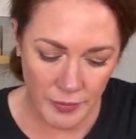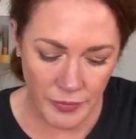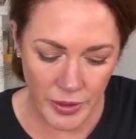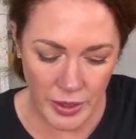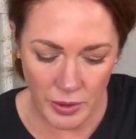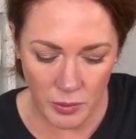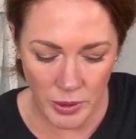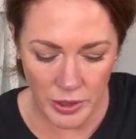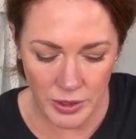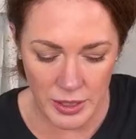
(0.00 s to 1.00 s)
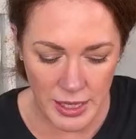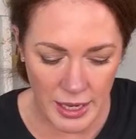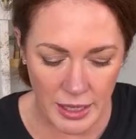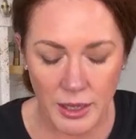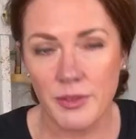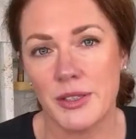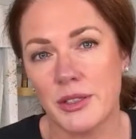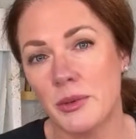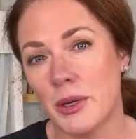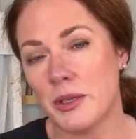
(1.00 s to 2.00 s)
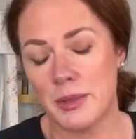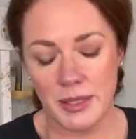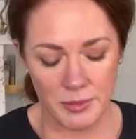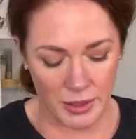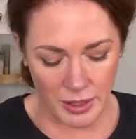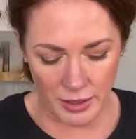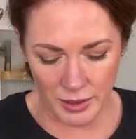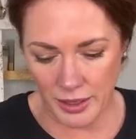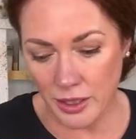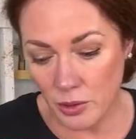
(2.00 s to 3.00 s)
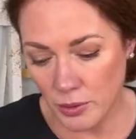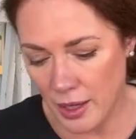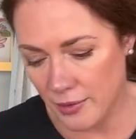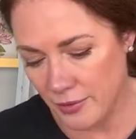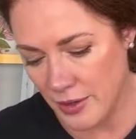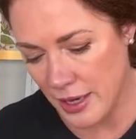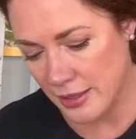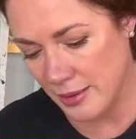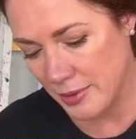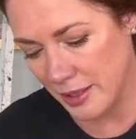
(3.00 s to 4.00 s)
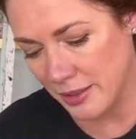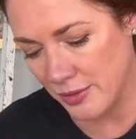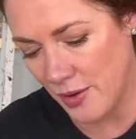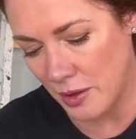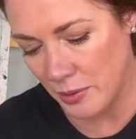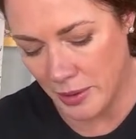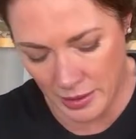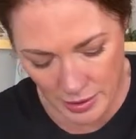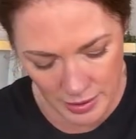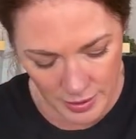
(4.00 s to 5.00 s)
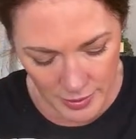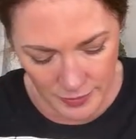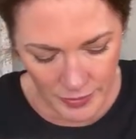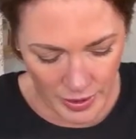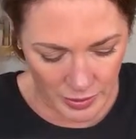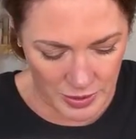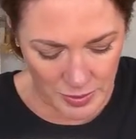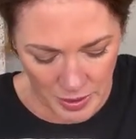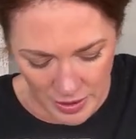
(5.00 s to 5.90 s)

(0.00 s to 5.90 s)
you know, when you're designing, obviously you want it to be something that you love, not something that's following, you know, someone